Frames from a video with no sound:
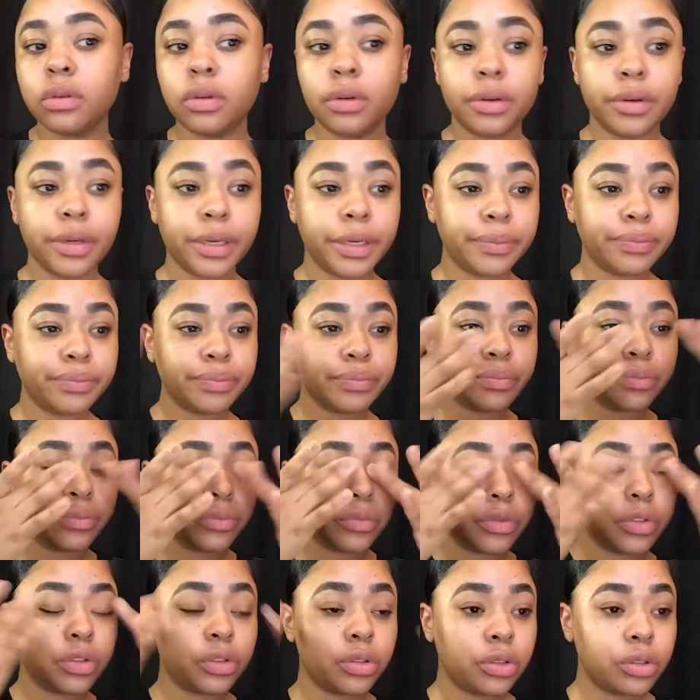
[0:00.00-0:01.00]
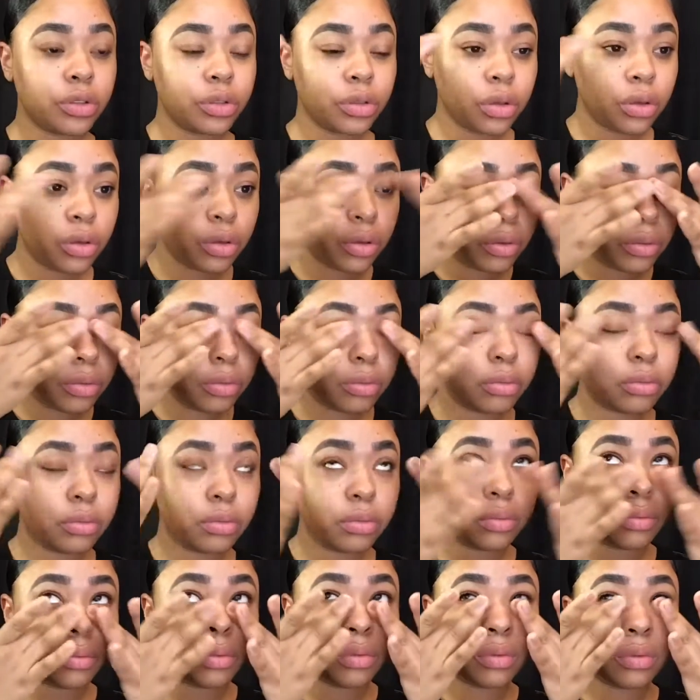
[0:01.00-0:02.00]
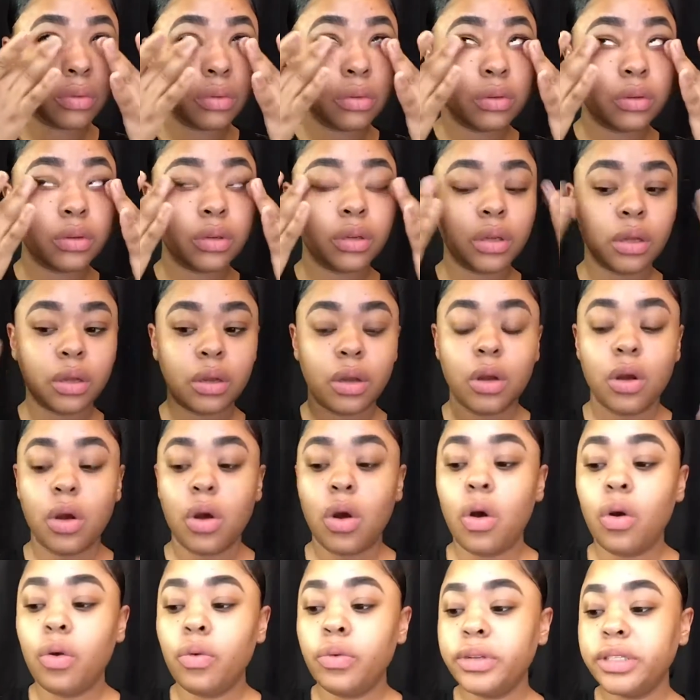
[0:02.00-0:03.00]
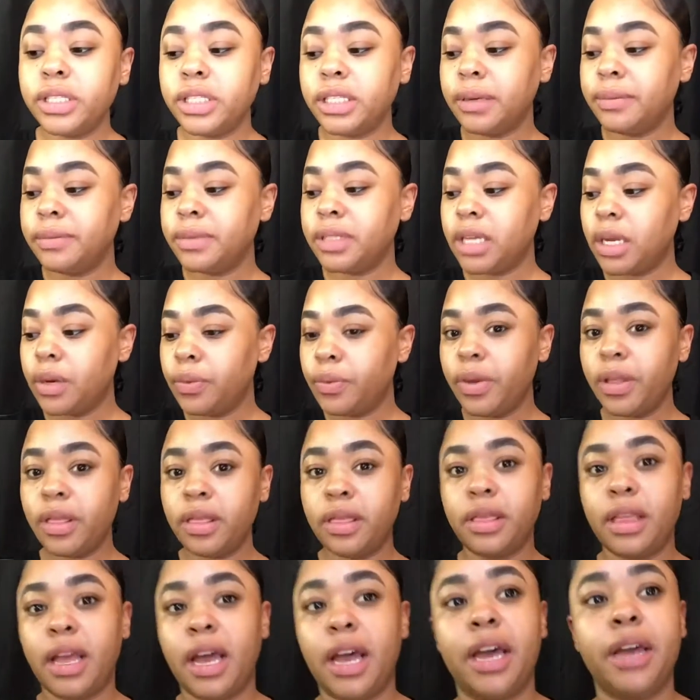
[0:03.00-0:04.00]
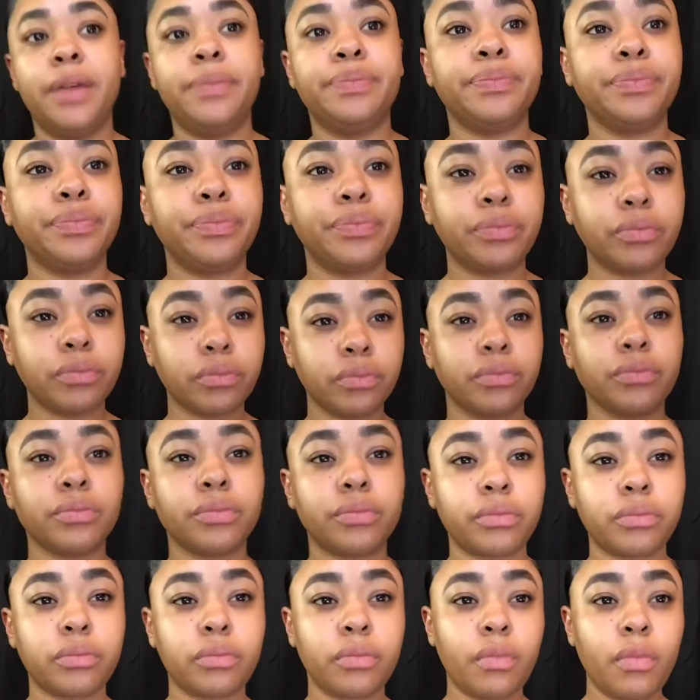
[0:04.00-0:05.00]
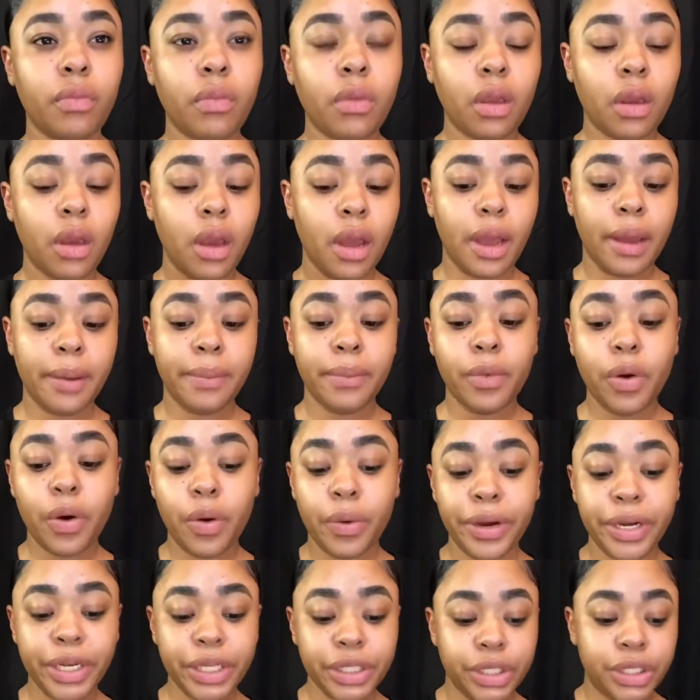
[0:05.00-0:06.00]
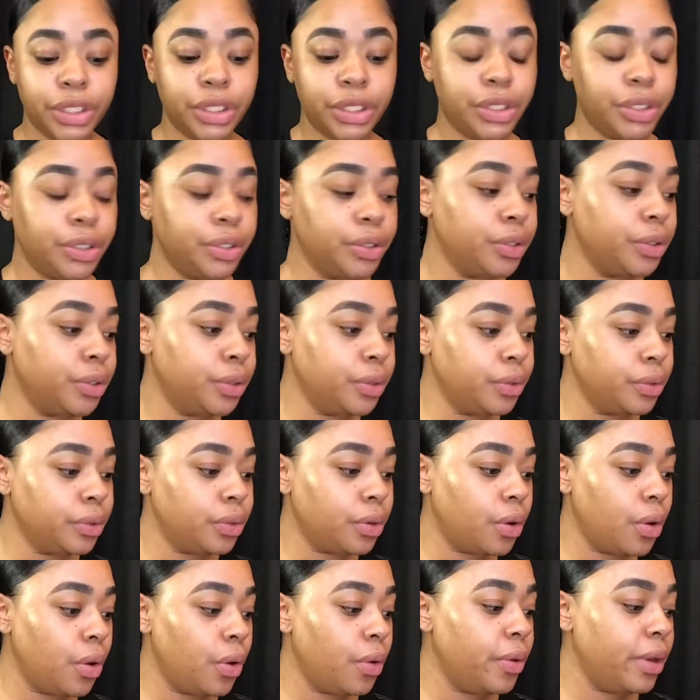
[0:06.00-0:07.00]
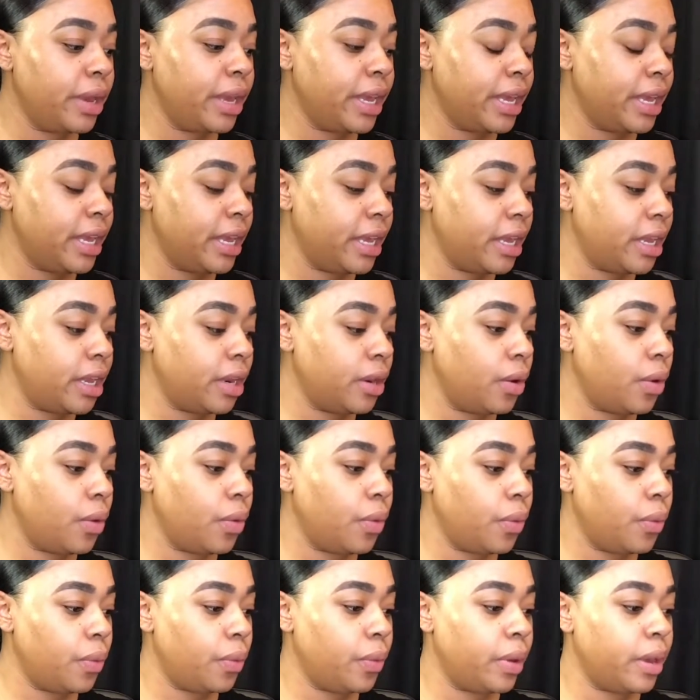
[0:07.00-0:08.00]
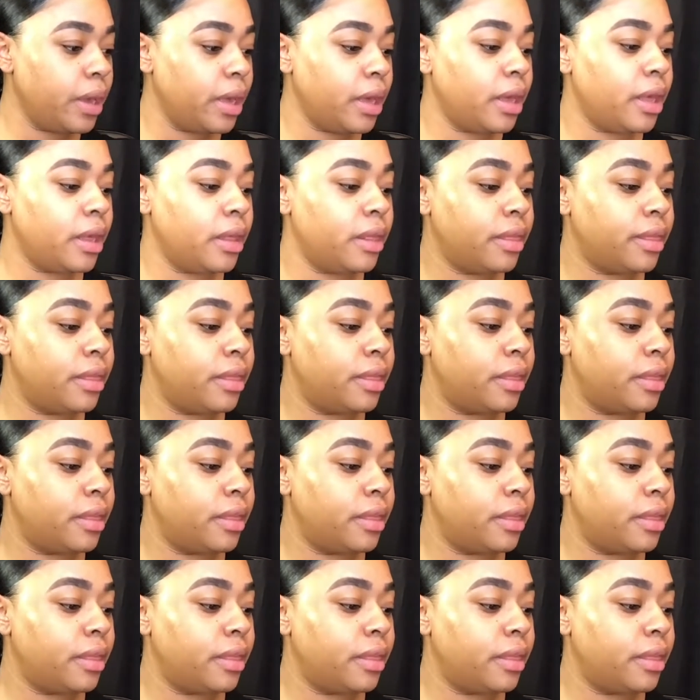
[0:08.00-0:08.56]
All right, so once I'm done with that, I'm going to go in with,